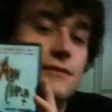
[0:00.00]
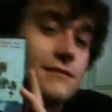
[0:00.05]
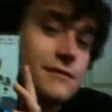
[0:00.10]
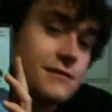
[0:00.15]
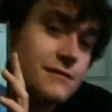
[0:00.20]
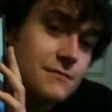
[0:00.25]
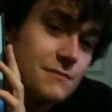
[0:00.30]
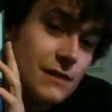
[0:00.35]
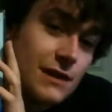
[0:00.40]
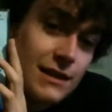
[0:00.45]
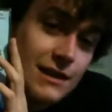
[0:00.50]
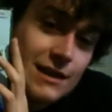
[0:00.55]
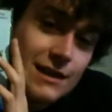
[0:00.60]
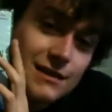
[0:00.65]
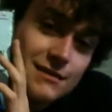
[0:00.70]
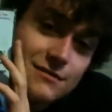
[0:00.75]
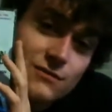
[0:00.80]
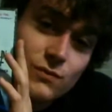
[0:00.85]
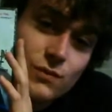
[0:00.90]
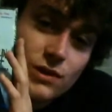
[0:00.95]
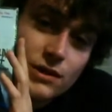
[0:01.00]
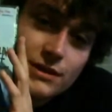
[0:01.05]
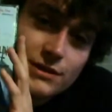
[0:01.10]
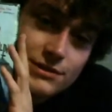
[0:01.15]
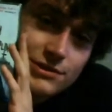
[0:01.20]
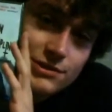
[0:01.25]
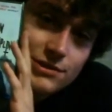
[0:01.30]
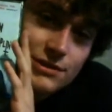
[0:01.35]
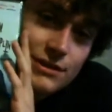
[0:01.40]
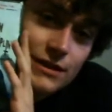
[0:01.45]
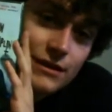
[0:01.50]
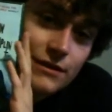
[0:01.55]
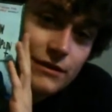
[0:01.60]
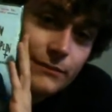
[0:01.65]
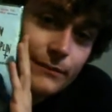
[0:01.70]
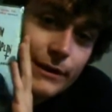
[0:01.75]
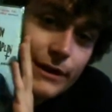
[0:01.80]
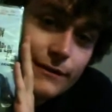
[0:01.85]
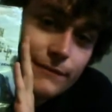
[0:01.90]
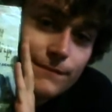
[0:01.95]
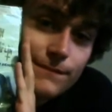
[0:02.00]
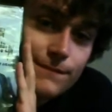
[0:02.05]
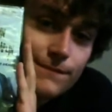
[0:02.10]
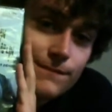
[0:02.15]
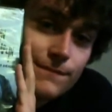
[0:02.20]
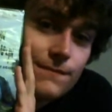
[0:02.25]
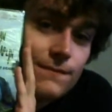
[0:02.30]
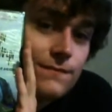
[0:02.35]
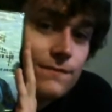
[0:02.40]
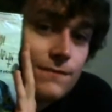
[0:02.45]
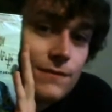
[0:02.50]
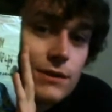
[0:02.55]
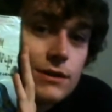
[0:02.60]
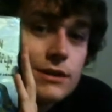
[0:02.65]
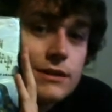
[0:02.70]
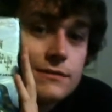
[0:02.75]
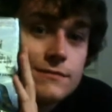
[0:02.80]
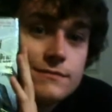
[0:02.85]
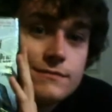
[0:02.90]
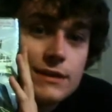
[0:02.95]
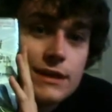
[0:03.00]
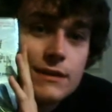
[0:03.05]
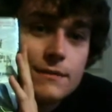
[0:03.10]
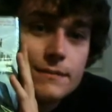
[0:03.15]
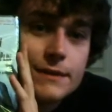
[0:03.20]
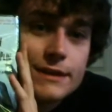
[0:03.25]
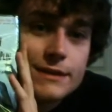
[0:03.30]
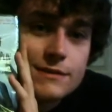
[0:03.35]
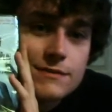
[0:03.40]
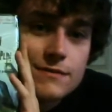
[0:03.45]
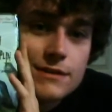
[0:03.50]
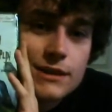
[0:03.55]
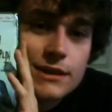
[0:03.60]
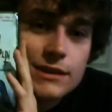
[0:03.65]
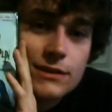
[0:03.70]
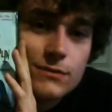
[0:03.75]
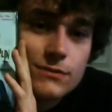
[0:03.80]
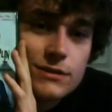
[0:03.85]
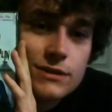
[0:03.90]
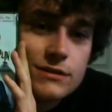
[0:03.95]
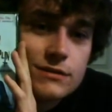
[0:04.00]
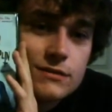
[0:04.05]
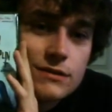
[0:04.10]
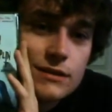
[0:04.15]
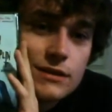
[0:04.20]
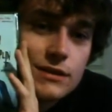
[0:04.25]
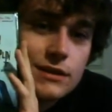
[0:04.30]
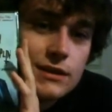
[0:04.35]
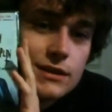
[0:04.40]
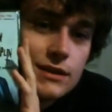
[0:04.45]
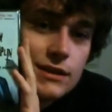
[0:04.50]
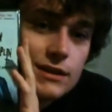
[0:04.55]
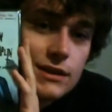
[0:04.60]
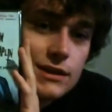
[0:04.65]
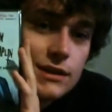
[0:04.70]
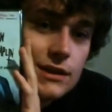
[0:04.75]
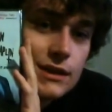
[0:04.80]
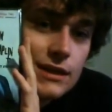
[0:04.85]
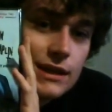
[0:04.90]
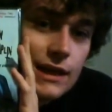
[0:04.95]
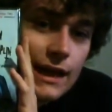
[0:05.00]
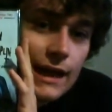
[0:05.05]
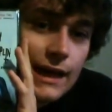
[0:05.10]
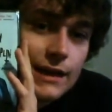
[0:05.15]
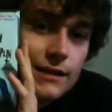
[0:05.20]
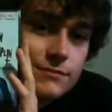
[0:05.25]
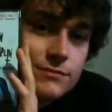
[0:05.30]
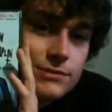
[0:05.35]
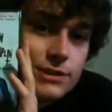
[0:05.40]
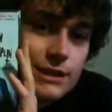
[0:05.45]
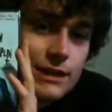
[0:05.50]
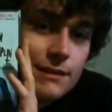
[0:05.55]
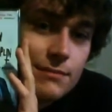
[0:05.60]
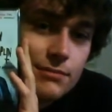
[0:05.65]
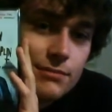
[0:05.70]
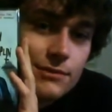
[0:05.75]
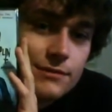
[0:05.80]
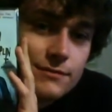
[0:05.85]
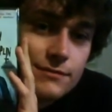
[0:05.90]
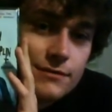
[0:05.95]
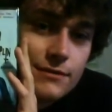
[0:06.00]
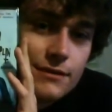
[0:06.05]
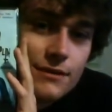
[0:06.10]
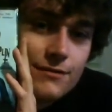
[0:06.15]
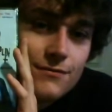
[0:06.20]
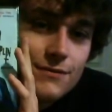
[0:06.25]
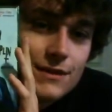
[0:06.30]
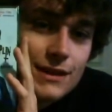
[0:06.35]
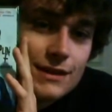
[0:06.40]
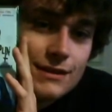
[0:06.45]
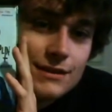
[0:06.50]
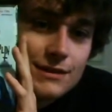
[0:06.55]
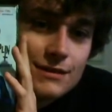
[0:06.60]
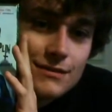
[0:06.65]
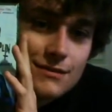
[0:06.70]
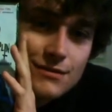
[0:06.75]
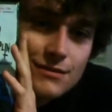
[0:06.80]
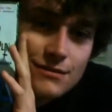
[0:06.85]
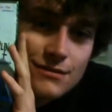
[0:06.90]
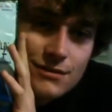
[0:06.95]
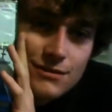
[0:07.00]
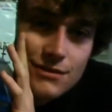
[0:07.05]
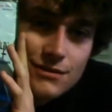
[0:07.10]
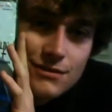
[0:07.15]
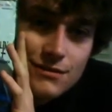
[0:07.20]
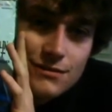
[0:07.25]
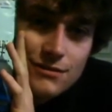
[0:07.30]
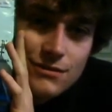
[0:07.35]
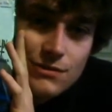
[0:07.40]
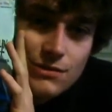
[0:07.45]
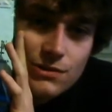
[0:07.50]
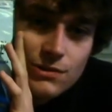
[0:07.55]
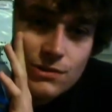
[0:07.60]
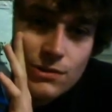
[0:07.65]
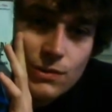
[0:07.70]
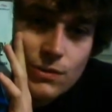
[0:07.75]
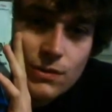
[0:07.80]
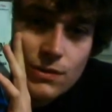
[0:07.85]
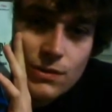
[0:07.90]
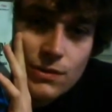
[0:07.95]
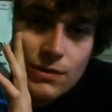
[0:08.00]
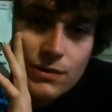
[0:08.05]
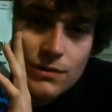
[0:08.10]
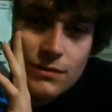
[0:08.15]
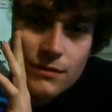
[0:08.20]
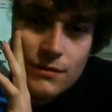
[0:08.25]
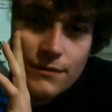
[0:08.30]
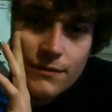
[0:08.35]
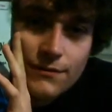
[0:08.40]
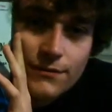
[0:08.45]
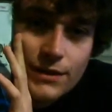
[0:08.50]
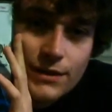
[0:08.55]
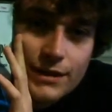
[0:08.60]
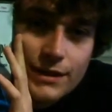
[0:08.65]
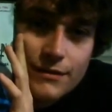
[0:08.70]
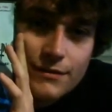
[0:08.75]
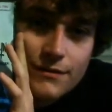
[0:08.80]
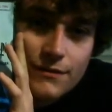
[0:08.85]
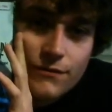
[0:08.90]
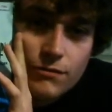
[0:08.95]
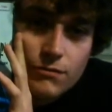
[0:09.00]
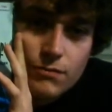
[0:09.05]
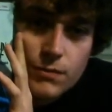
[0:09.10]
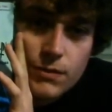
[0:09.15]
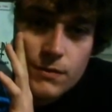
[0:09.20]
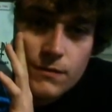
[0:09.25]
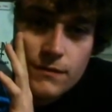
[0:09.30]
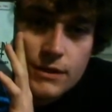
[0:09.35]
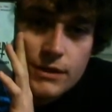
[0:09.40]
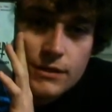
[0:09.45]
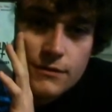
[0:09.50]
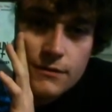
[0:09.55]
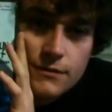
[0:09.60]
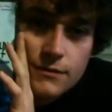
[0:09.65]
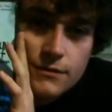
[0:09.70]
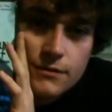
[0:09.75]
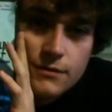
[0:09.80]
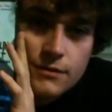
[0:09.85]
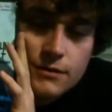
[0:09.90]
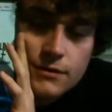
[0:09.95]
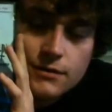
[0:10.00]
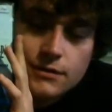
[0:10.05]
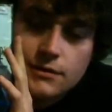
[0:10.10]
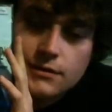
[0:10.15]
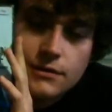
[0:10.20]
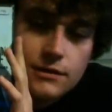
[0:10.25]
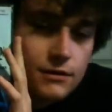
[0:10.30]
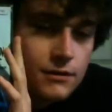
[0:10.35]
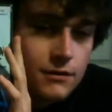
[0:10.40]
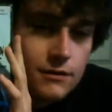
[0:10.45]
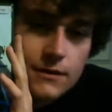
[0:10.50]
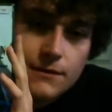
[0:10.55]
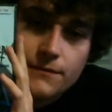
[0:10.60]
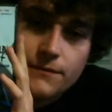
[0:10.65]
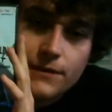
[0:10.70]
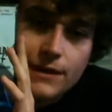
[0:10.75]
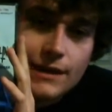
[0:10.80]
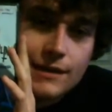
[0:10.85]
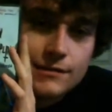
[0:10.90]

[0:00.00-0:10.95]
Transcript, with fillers: 10 minutes when I get done with this. Adam Chaplin. I finally get to see this gore fest of a movie. Finally. Adam Chaplin.